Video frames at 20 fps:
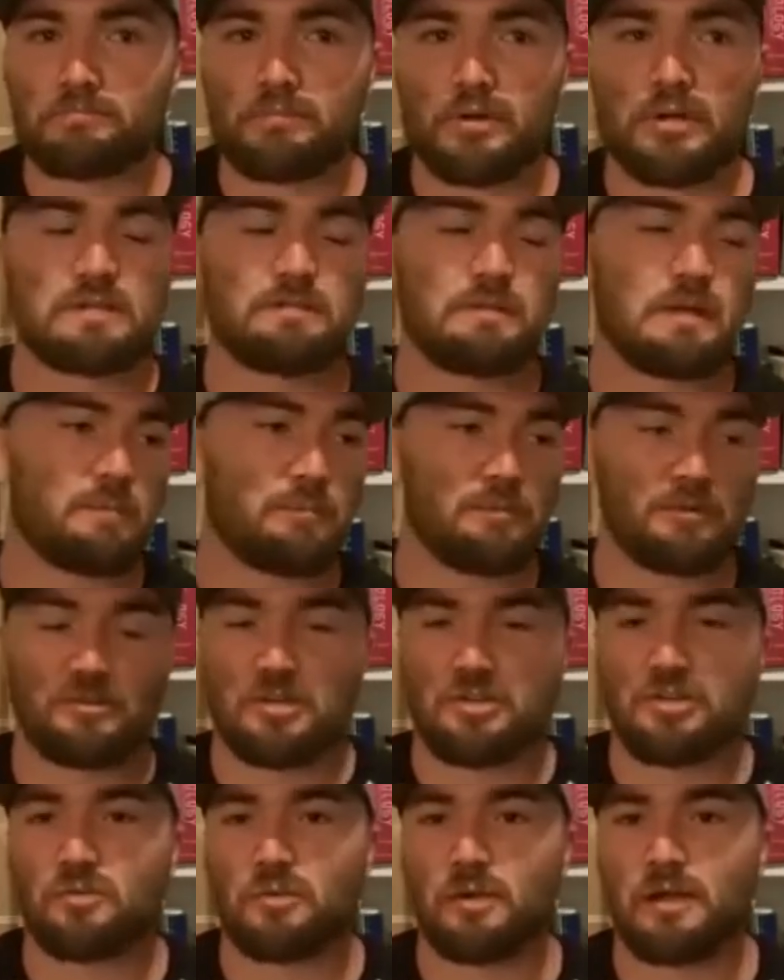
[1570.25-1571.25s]
puts me in a
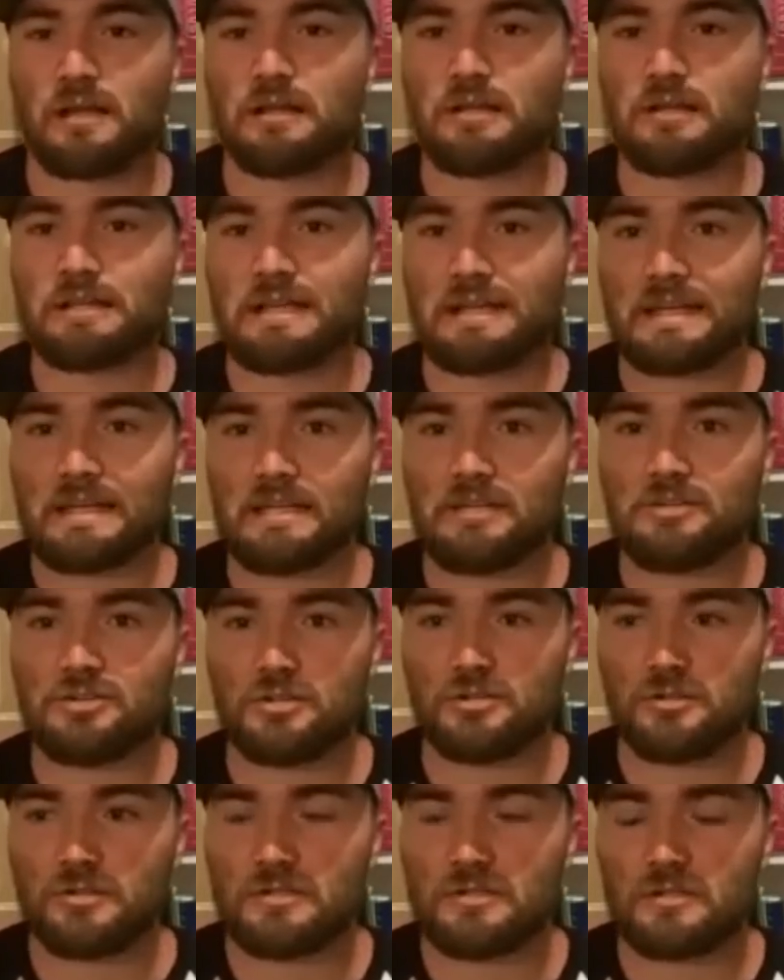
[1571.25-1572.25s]
position where I could get
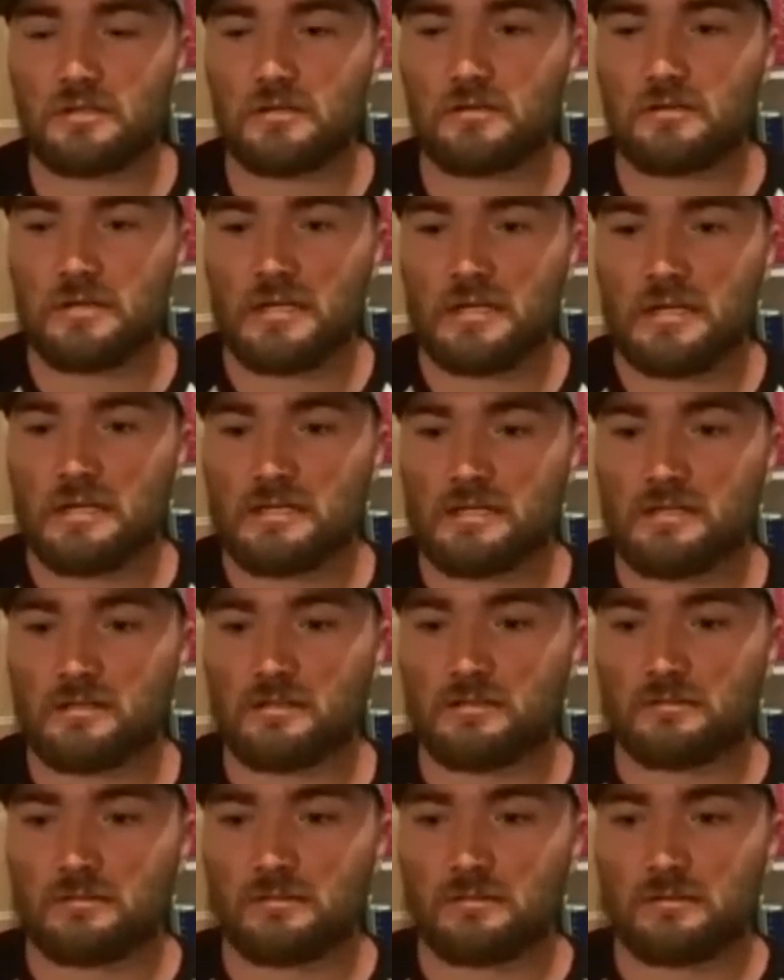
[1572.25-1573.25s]
injured. So you know